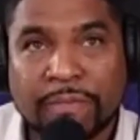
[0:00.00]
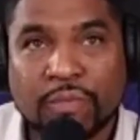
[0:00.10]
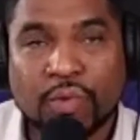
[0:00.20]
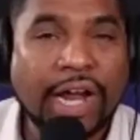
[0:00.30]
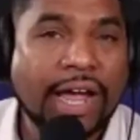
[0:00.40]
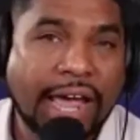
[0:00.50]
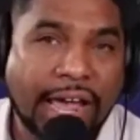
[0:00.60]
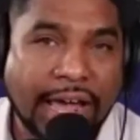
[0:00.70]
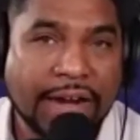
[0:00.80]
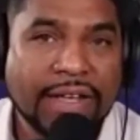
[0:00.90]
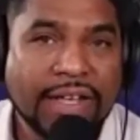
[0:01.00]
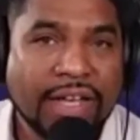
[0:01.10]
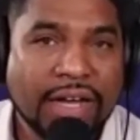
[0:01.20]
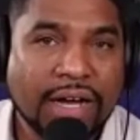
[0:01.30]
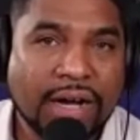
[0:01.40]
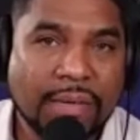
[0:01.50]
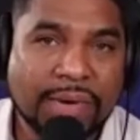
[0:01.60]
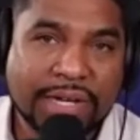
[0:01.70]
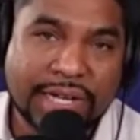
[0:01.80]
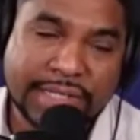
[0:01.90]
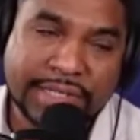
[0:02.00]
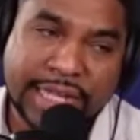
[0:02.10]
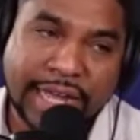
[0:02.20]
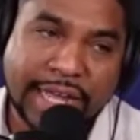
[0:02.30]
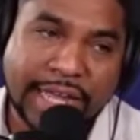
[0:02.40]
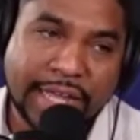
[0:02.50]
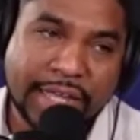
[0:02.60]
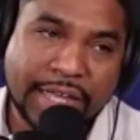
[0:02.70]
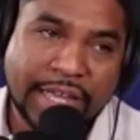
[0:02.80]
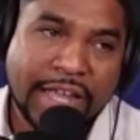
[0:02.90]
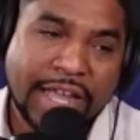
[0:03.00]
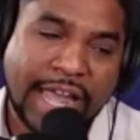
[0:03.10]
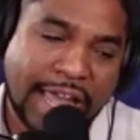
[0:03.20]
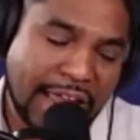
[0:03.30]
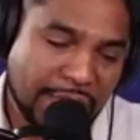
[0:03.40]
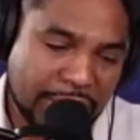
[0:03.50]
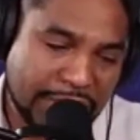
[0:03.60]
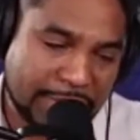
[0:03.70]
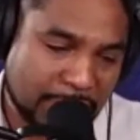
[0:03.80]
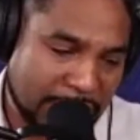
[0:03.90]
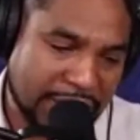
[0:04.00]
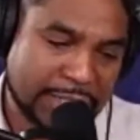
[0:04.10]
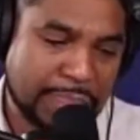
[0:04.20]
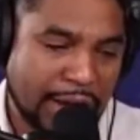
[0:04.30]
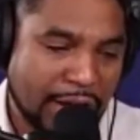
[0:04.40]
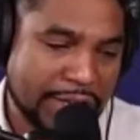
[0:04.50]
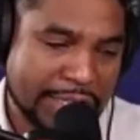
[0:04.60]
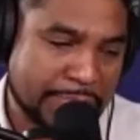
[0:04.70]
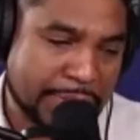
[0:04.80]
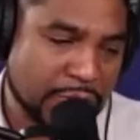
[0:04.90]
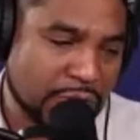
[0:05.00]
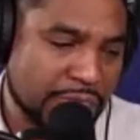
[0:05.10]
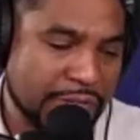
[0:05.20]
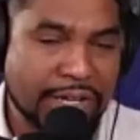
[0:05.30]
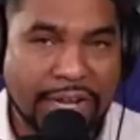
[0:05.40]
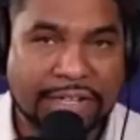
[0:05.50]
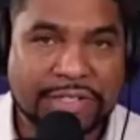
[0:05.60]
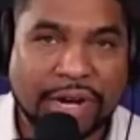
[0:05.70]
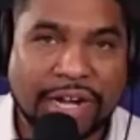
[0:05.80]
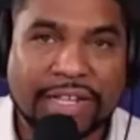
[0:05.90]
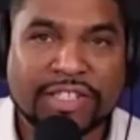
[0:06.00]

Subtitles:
what I had, because every experience builds you for the next, right?